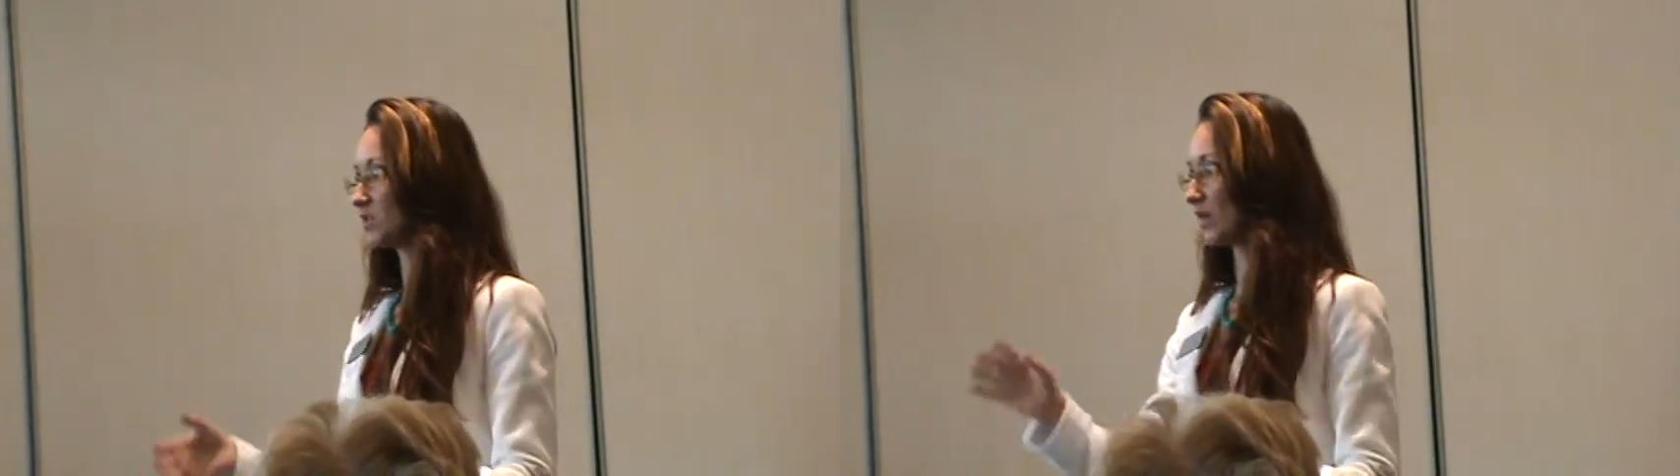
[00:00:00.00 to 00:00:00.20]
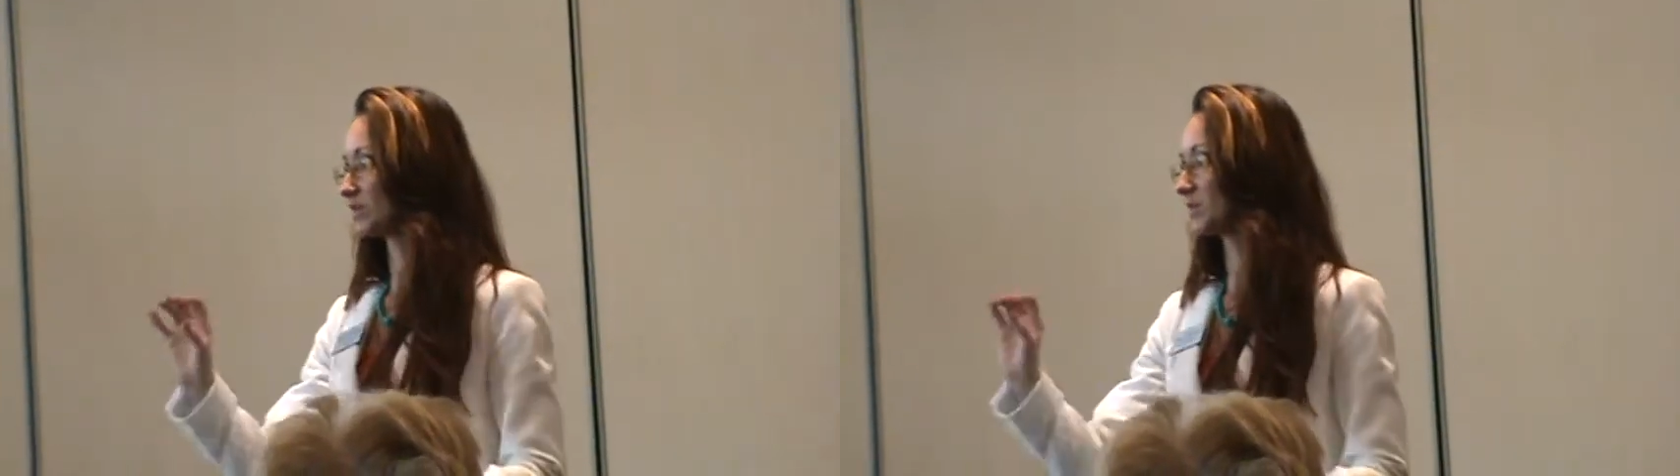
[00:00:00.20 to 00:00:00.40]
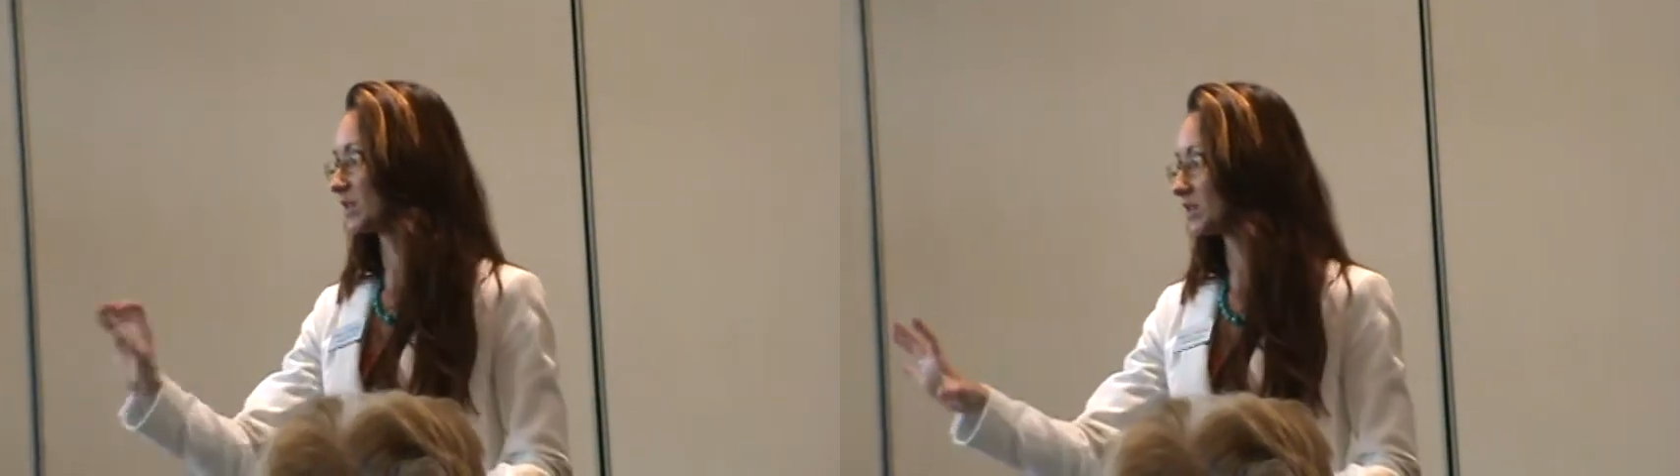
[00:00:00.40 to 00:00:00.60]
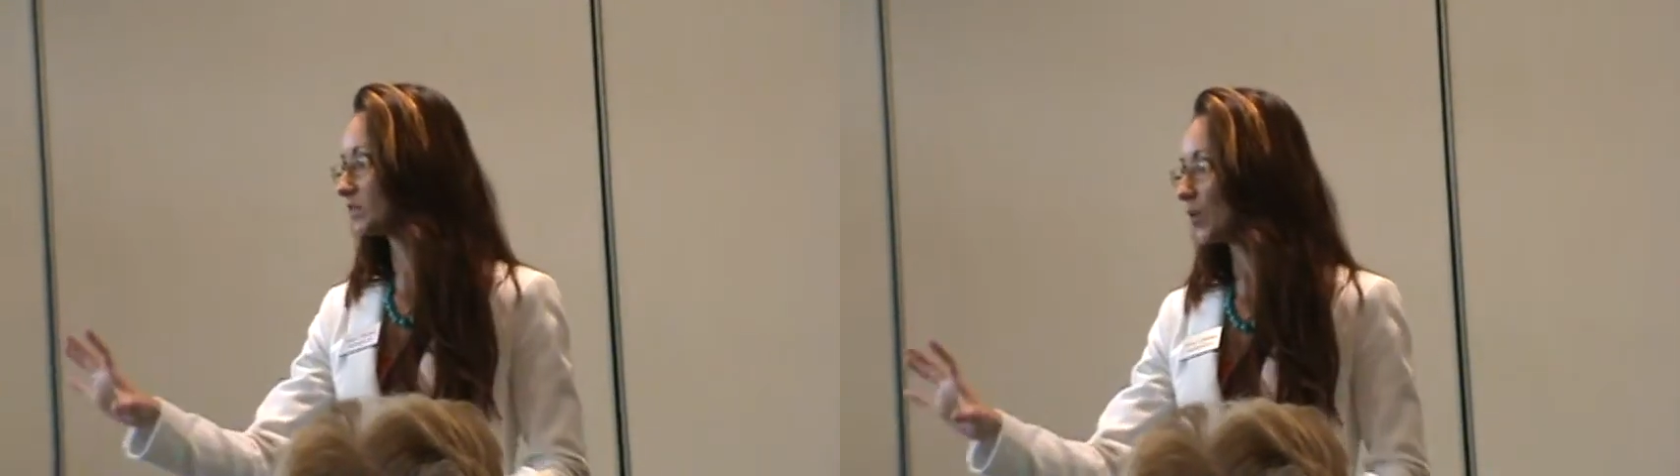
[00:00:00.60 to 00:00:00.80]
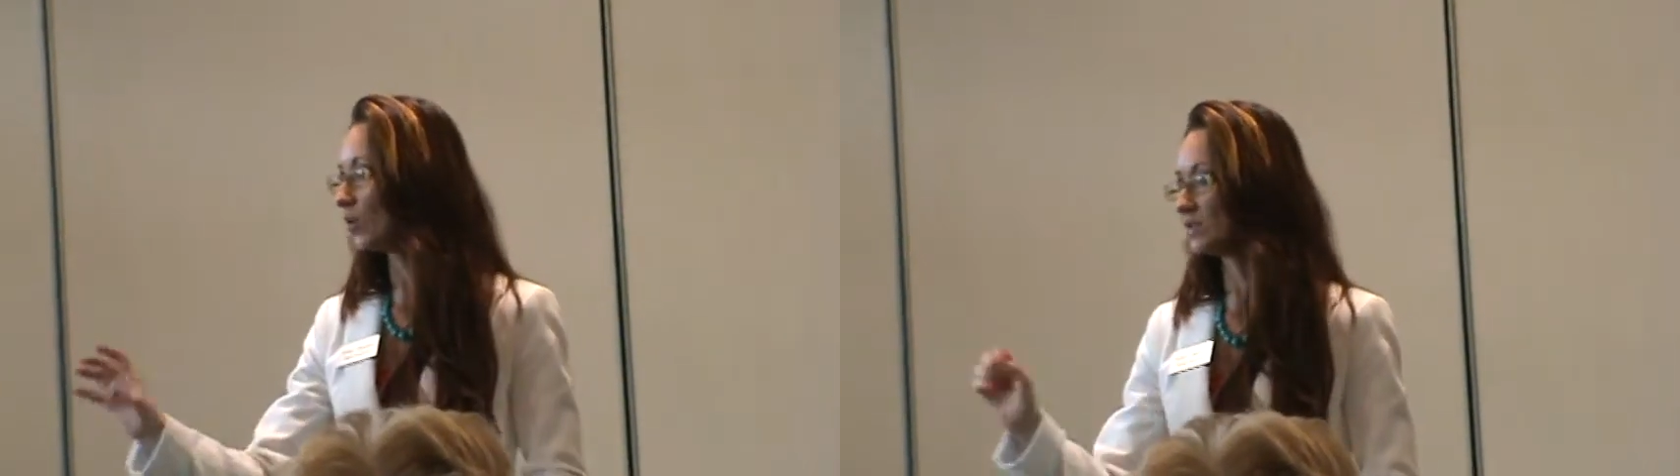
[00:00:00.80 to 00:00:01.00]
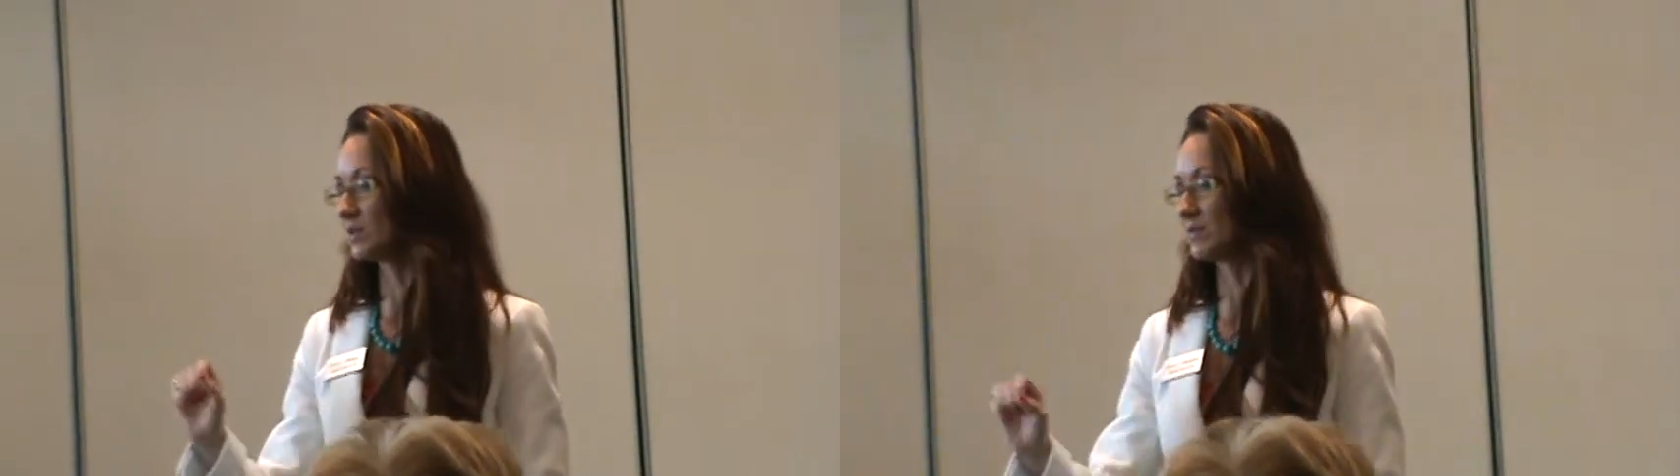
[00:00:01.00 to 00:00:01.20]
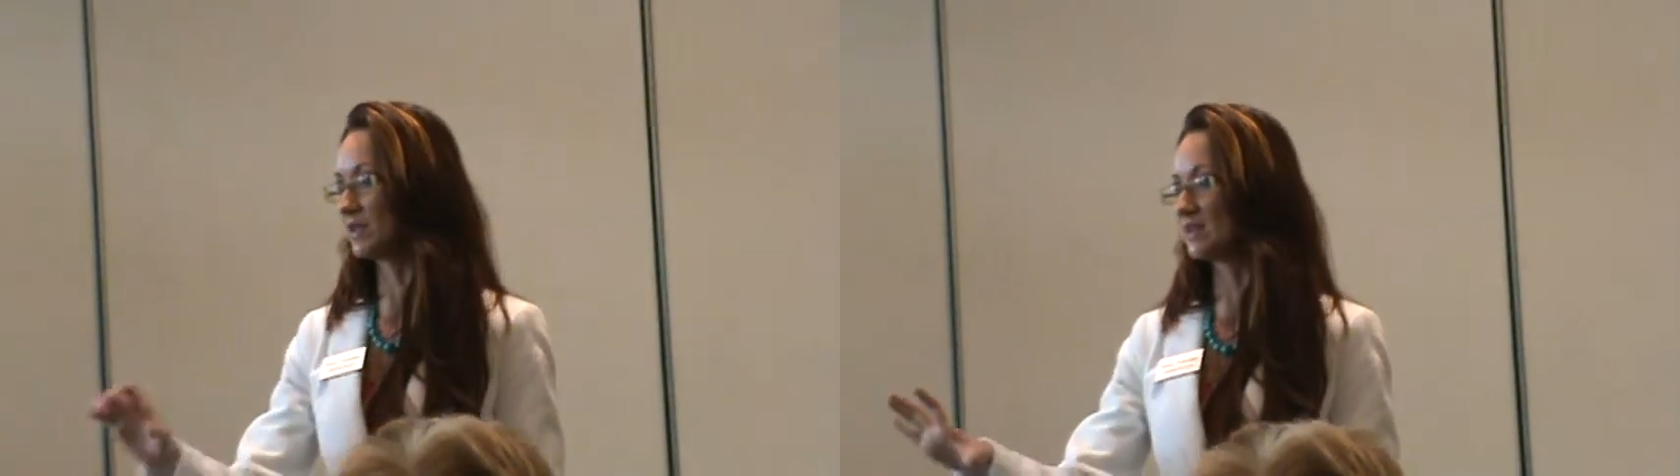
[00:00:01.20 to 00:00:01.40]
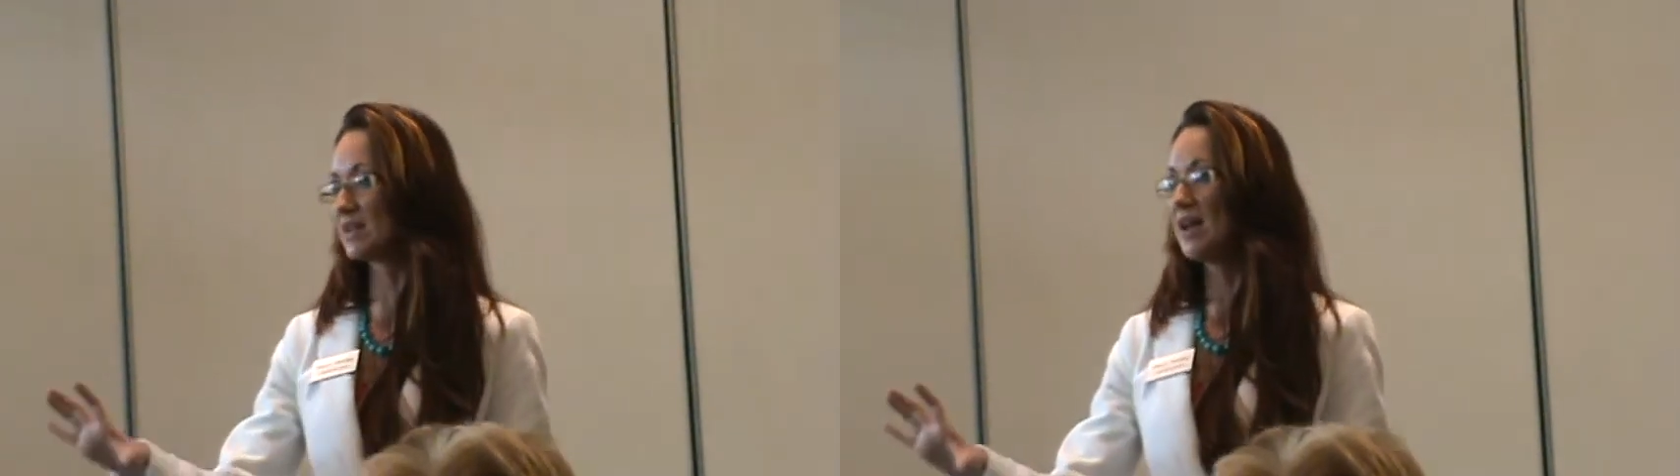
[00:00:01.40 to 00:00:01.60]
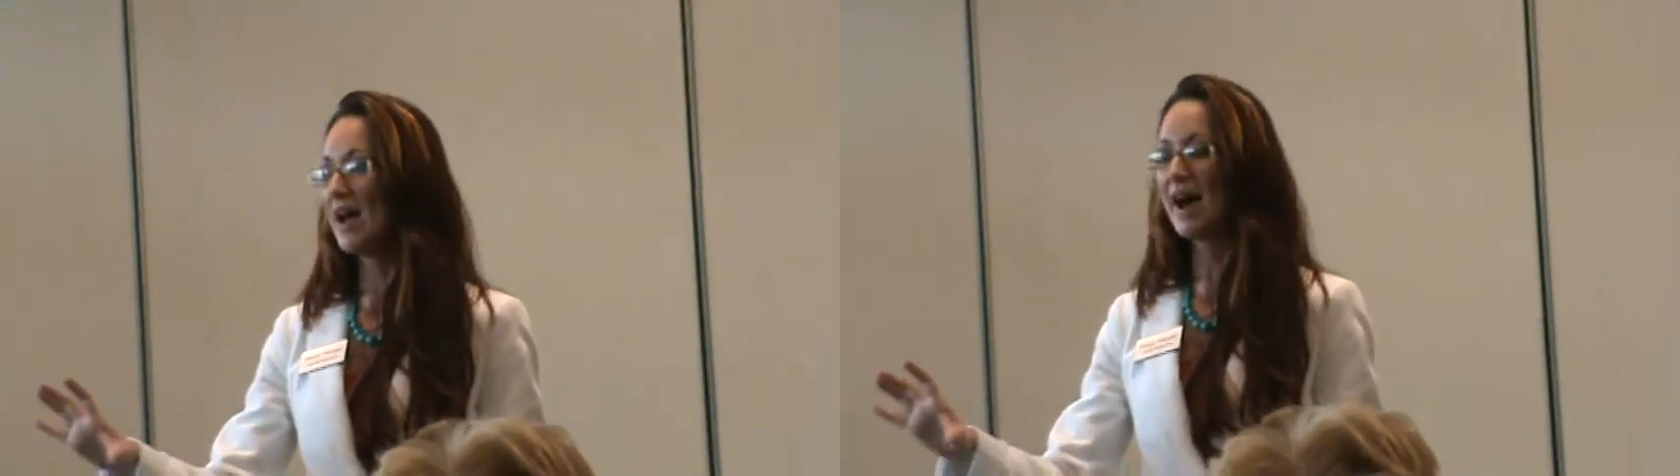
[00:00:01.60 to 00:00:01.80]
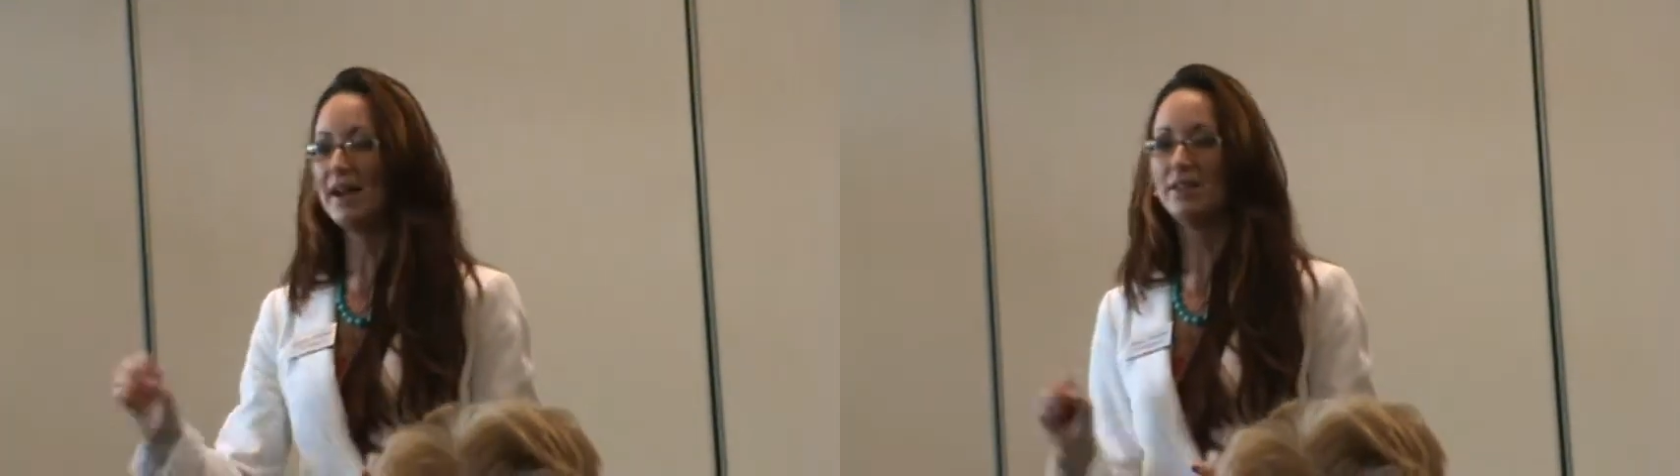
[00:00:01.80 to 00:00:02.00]
Do you have something that's bold, something that's
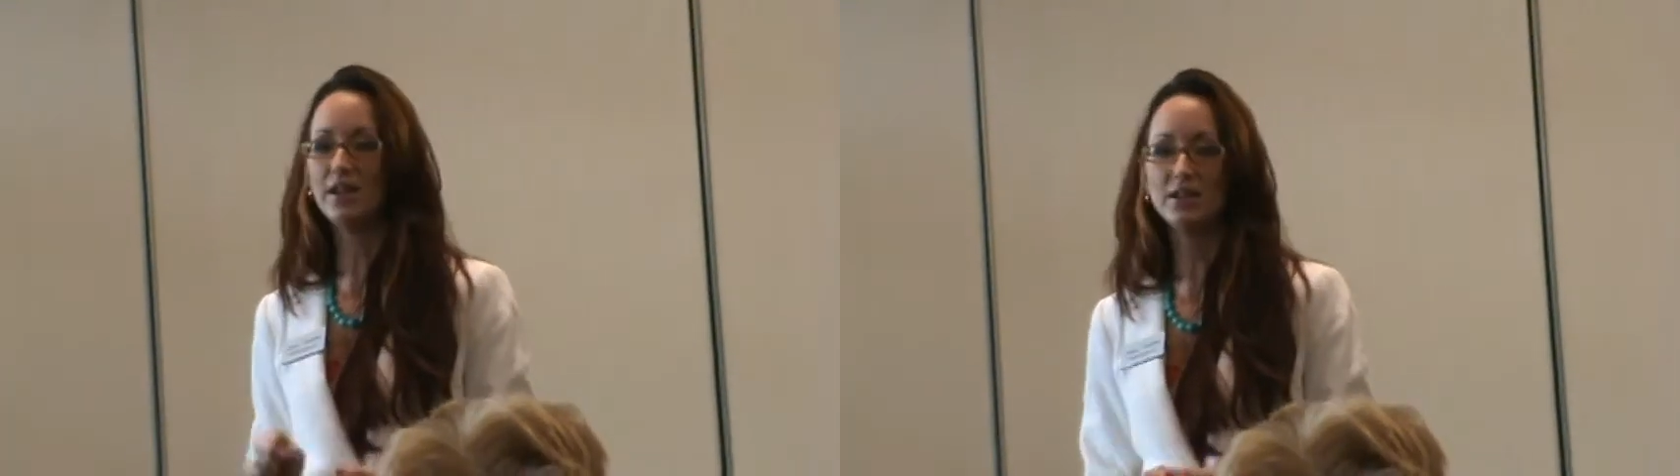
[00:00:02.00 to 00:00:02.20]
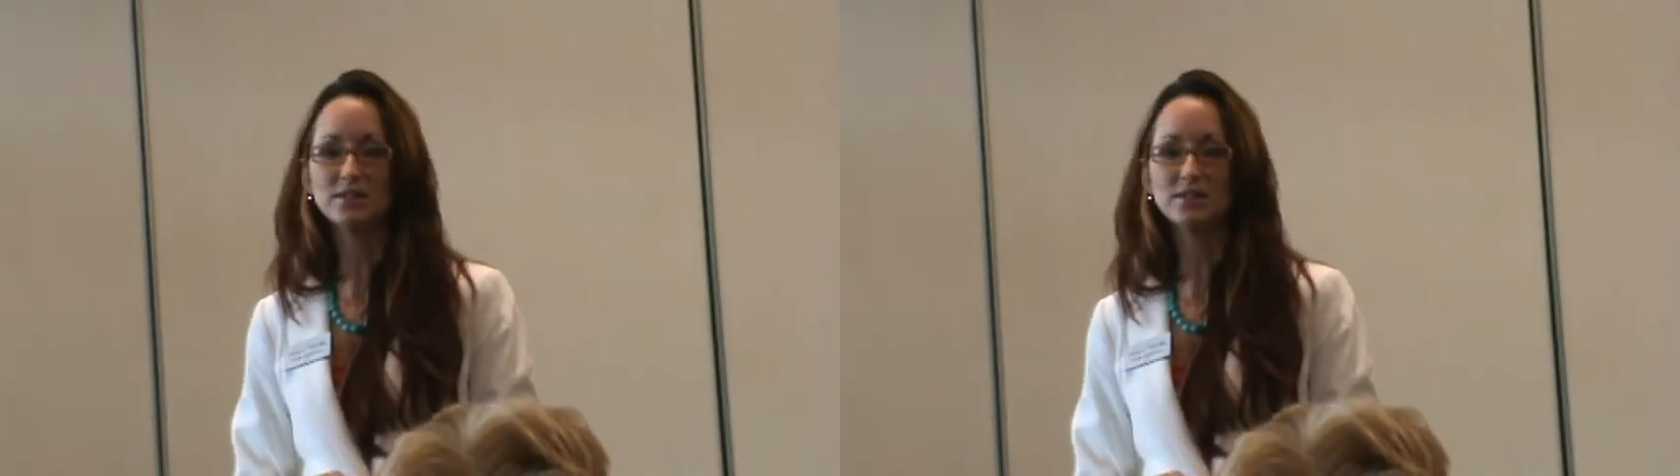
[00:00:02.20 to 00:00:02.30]
highlighted,